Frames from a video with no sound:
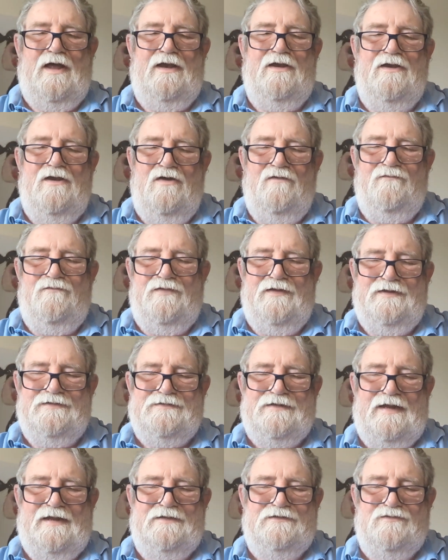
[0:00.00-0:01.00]
I love this,
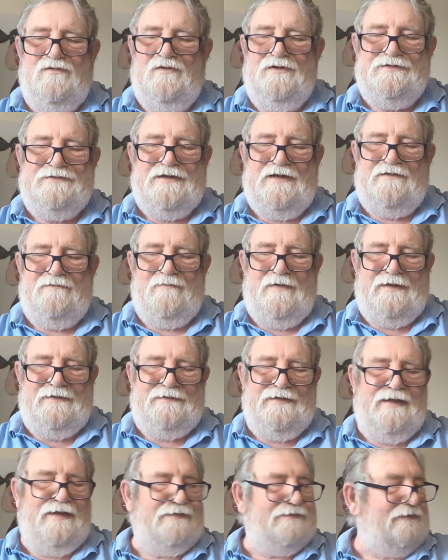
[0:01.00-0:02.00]
and it's going to sit in my
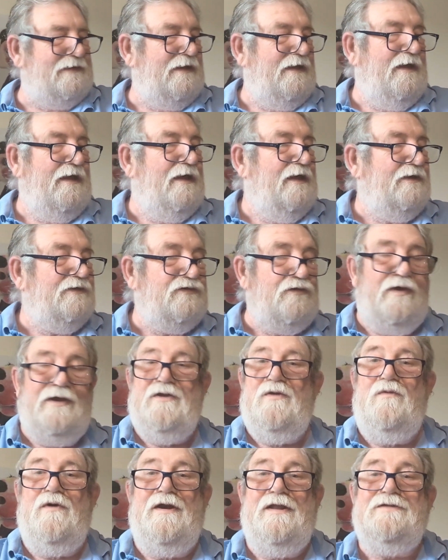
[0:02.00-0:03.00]
desk so I
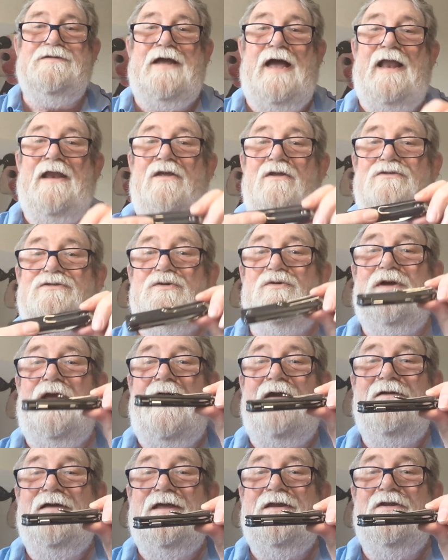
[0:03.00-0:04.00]
know where it is. I'll also
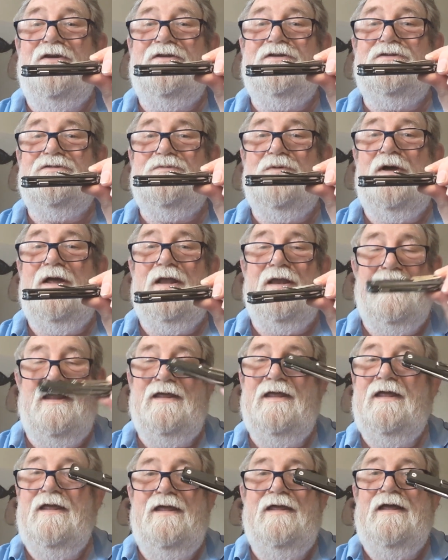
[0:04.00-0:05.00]
carry it out as well
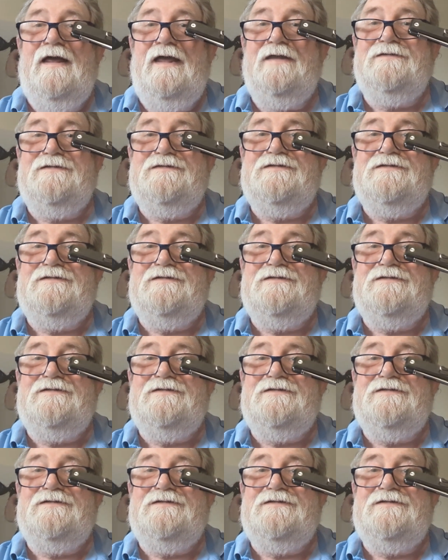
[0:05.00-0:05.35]
as a